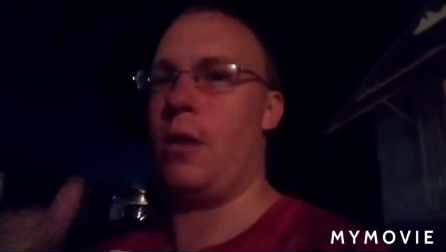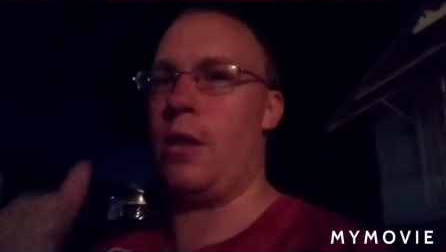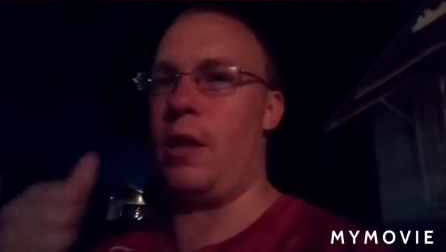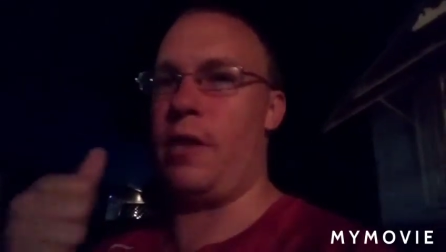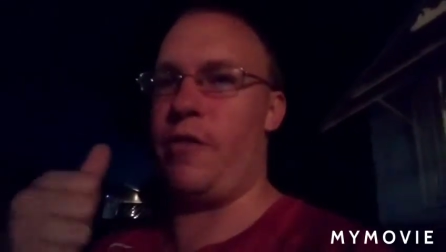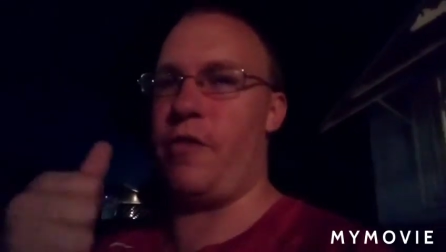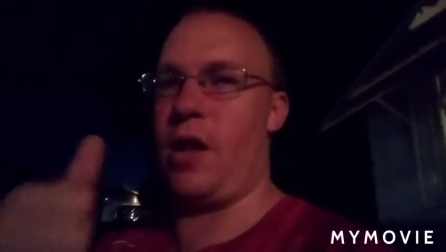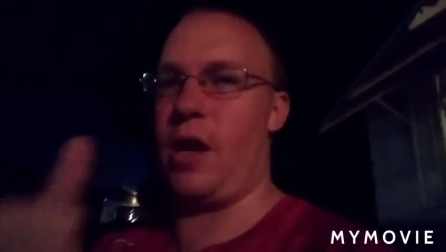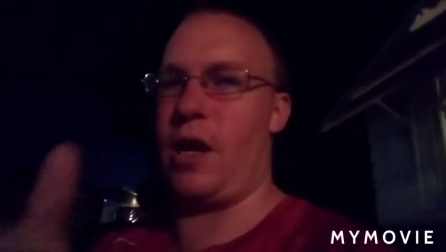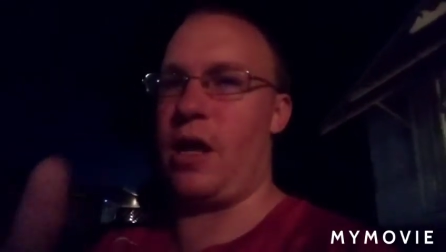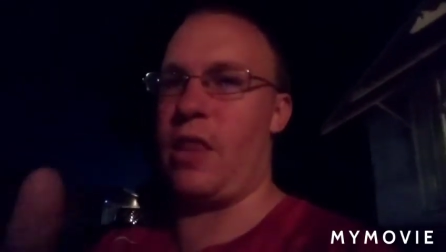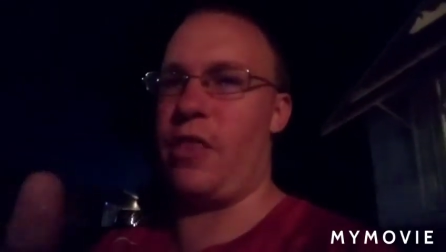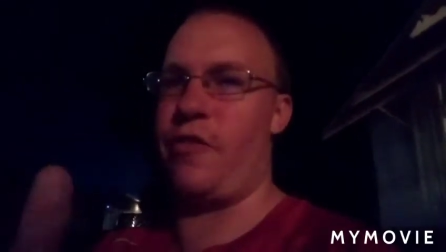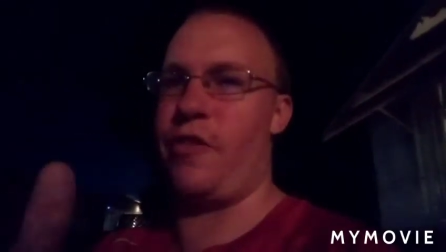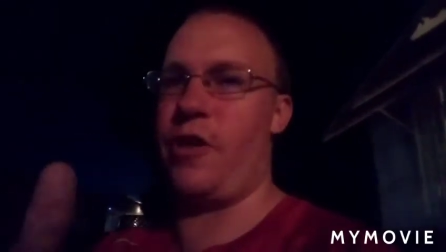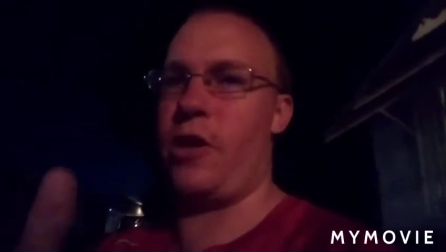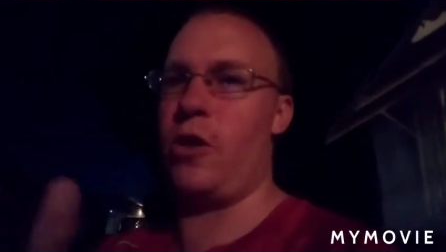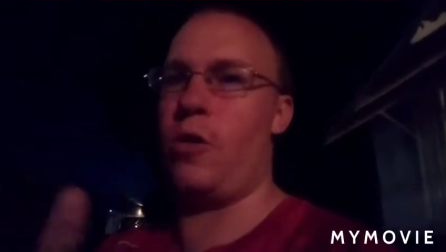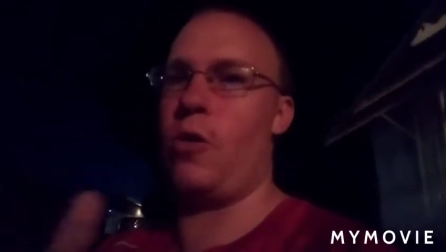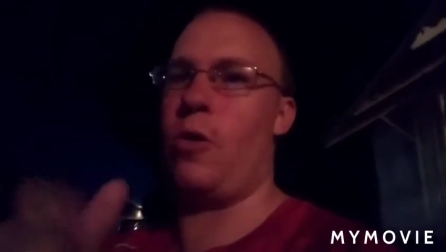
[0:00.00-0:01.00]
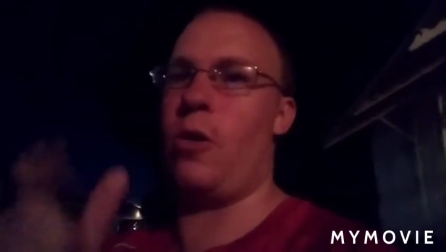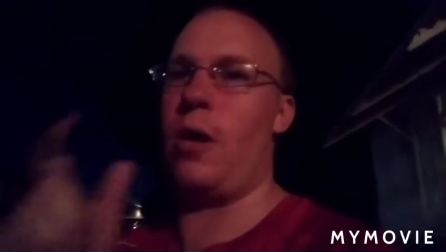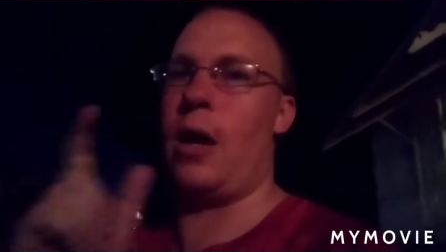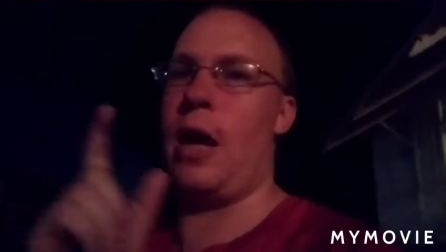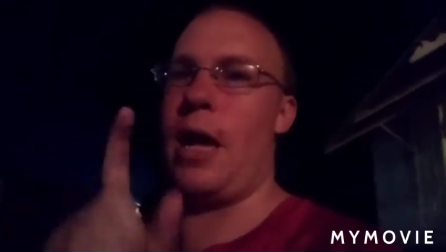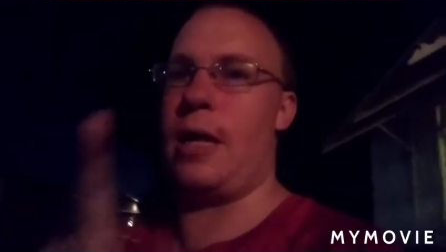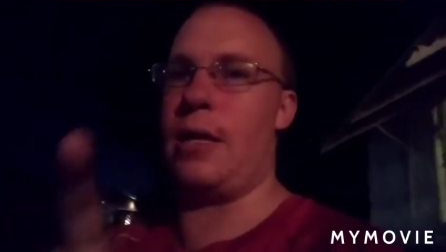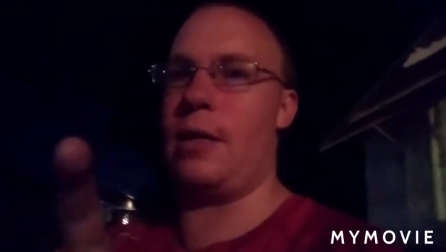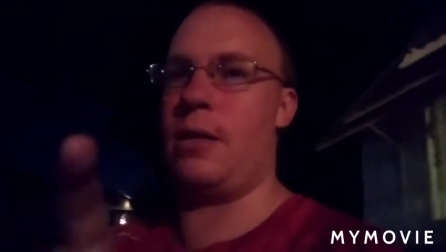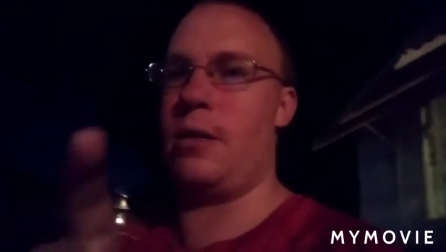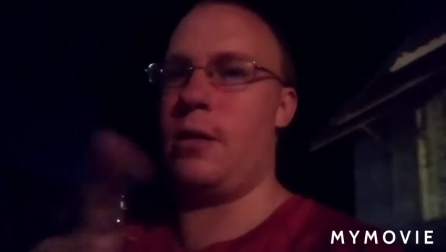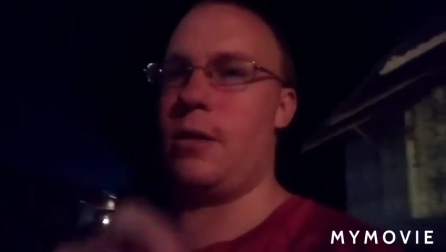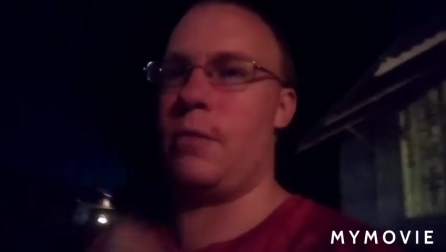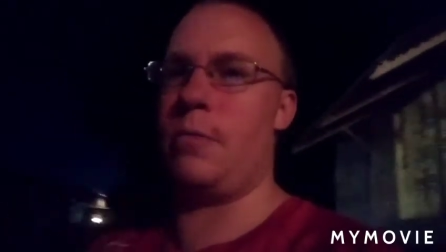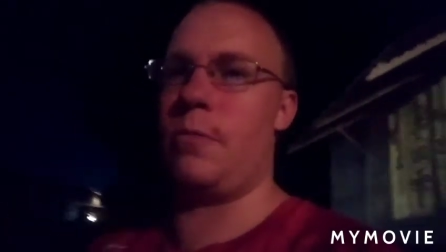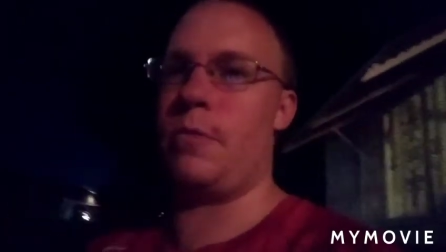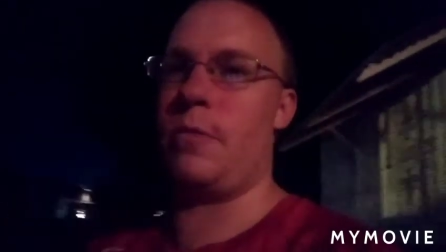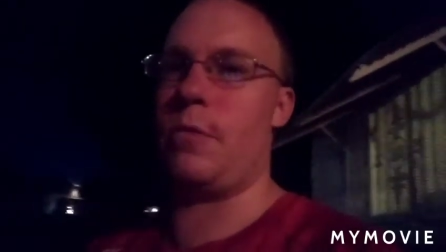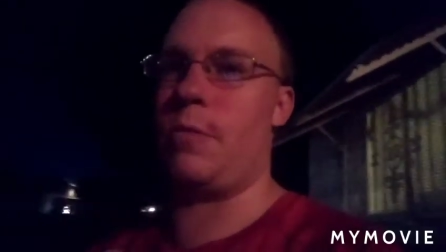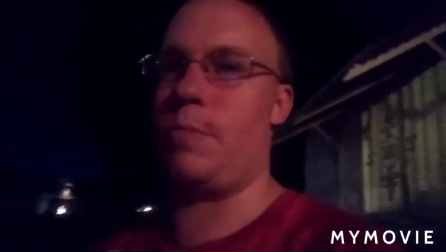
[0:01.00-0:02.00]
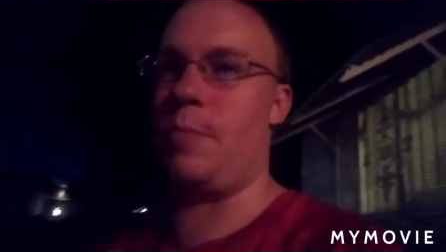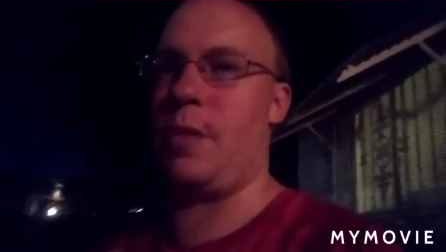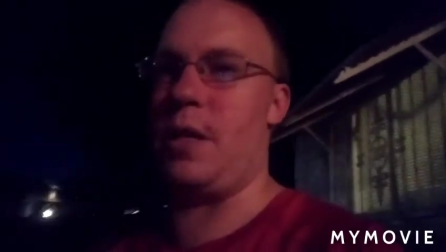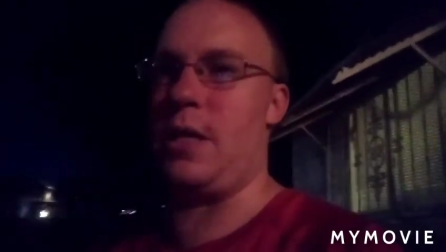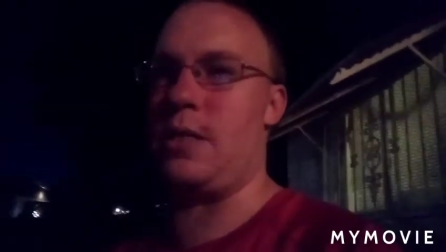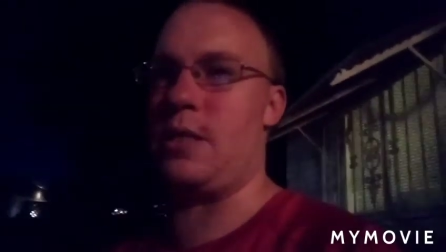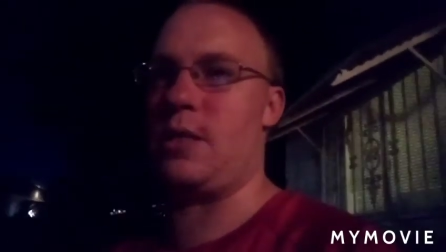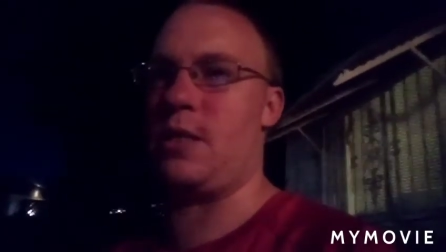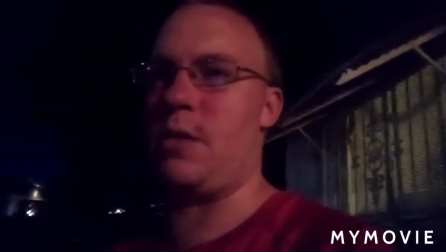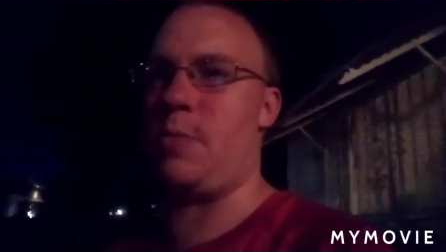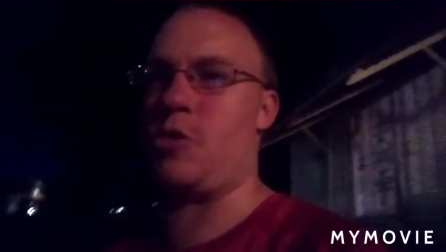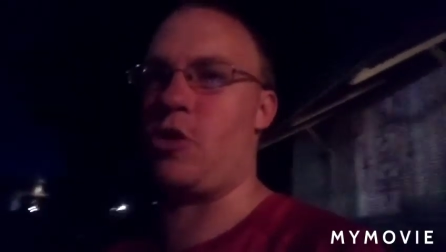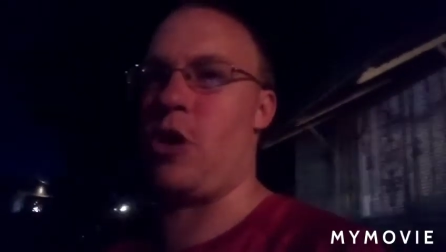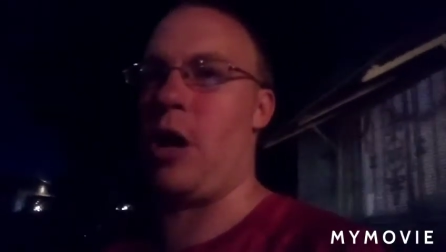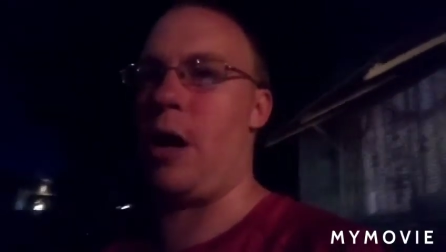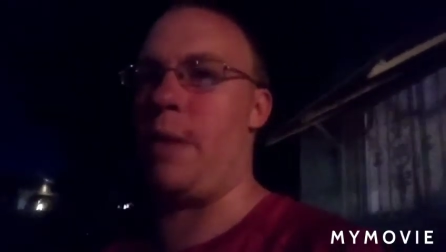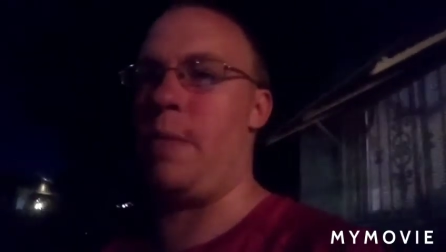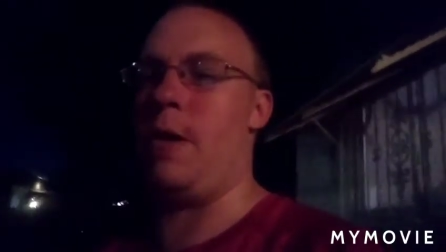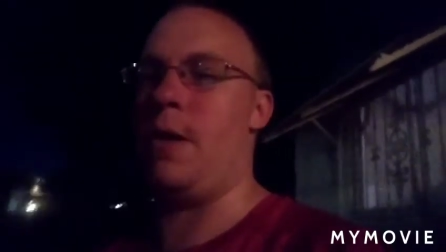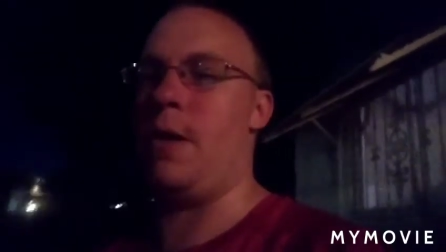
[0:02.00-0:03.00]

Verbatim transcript: Leave a like on the video and please subscribe.